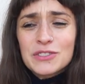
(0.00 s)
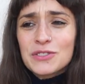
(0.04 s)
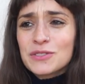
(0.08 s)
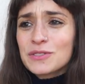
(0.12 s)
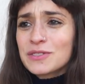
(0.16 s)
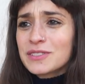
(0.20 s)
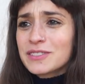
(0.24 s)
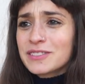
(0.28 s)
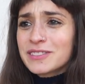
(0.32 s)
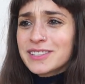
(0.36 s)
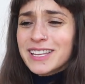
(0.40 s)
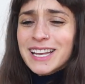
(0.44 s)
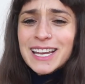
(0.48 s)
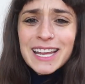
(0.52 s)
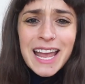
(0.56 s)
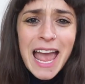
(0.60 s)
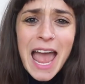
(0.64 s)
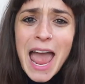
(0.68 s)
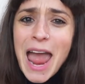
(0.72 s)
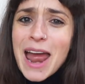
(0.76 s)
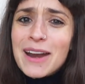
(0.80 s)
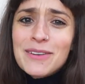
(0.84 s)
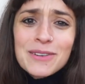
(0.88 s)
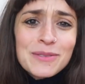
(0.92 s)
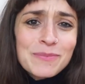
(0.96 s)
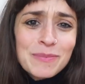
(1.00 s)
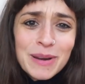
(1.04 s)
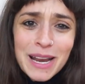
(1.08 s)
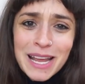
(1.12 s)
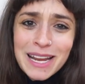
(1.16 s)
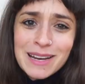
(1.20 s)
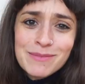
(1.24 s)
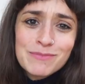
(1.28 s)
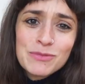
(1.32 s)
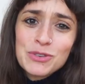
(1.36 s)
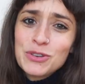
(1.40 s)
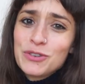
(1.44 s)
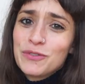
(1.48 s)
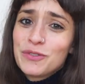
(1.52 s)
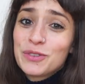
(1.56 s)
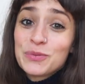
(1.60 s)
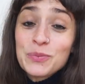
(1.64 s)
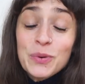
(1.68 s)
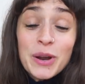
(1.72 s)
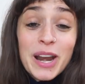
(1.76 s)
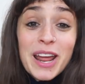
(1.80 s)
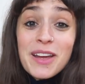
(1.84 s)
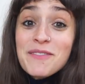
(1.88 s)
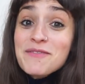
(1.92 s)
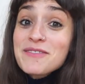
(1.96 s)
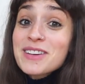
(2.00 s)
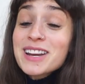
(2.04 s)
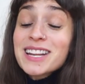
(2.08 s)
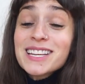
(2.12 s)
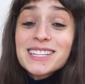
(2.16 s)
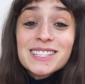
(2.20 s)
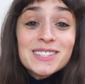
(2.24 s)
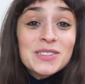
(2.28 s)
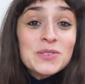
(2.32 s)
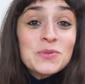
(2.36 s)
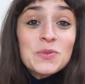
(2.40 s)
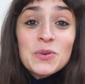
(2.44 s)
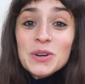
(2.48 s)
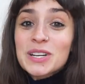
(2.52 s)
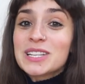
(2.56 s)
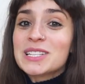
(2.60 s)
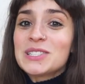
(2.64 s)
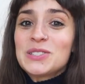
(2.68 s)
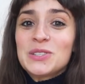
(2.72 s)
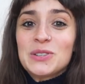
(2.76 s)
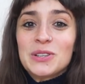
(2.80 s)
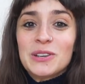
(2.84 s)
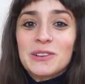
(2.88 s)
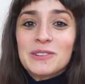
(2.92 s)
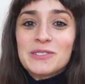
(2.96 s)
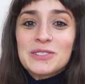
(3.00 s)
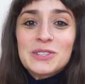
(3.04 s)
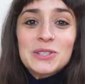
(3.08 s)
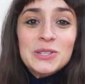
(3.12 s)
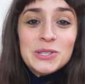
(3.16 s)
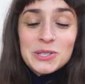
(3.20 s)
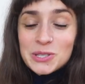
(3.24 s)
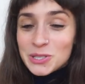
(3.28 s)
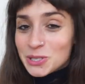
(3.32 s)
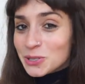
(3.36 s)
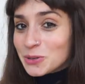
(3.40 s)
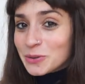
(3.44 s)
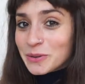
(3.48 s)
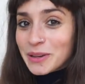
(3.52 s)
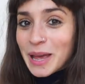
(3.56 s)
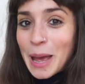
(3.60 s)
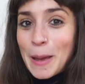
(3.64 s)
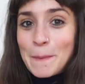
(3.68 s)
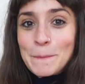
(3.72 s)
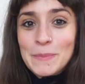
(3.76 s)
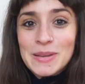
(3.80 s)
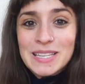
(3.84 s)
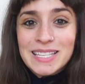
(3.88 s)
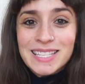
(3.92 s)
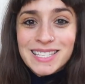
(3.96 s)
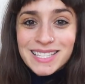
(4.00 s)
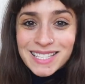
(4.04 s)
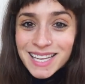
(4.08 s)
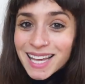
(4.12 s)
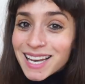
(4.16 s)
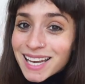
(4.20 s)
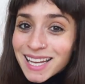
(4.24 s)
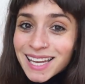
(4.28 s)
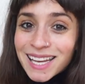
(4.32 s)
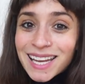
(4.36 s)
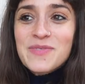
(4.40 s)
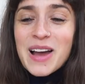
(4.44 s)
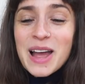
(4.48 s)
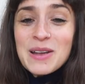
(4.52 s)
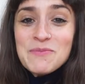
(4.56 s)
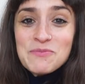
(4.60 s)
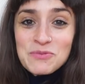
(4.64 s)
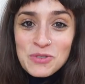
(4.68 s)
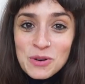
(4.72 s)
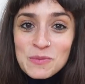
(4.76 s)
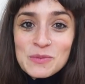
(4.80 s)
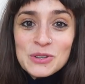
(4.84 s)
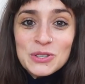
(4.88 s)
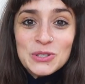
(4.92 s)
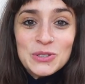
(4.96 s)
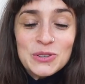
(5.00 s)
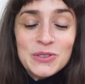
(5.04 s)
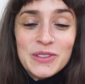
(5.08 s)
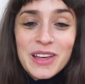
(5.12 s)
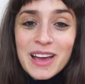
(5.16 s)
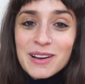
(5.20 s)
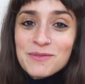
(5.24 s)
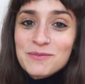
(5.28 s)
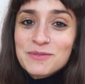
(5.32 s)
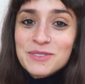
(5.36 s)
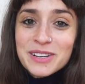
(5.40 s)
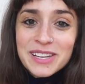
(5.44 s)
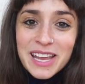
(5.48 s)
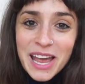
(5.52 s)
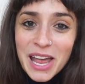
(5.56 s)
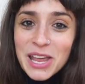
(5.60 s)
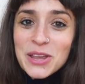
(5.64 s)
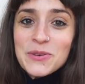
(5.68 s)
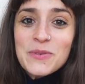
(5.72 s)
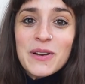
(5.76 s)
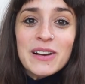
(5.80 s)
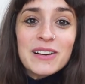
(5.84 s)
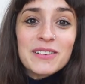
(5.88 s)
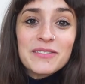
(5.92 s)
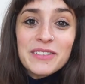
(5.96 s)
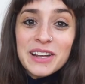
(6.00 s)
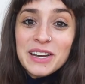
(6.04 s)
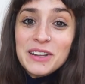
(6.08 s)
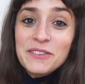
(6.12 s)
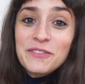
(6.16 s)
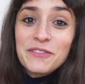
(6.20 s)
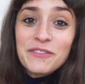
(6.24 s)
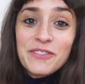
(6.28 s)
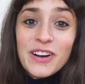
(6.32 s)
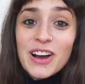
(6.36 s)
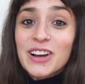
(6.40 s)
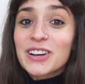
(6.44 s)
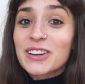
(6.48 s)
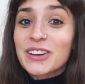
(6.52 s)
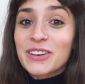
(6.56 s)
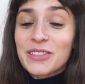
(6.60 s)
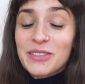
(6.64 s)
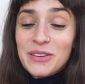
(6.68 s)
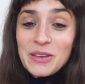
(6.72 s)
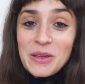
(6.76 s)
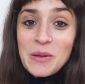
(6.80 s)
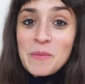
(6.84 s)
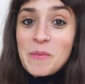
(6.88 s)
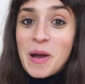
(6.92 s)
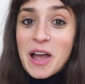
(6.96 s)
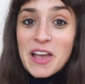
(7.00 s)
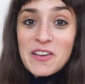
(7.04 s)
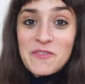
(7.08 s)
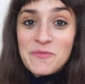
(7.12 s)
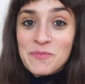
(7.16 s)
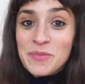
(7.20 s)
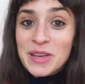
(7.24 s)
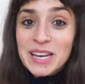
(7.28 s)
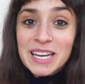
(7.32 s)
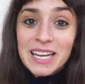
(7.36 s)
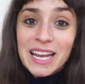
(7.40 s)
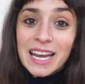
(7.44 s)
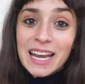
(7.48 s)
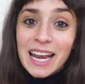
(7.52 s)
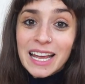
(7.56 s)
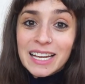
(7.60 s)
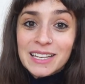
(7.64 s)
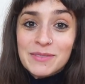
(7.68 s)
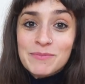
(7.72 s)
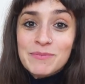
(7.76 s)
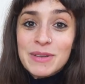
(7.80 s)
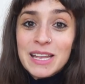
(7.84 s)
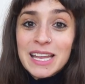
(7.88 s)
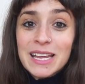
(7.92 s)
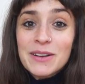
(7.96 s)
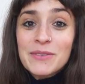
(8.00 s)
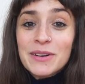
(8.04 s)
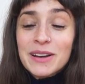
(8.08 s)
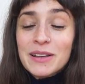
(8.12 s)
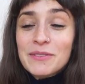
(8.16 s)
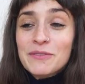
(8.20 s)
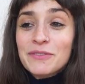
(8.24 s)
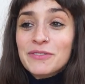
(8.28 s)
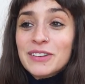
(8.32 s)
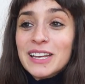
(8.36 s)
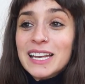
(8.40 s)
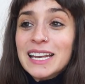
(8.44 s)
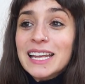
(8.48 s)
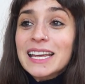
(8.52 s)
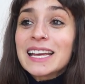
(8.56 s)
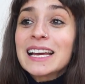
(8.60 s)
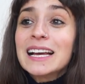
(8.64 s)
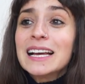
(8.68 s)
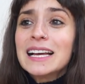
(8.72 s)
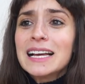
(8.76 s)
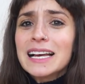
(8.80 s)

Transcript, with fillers: do silly aeroplane moves, whatever it is you want to do, just do it and be silly. I promise you that will get you out of any funk that you might have been in. Like me, when I'm feeling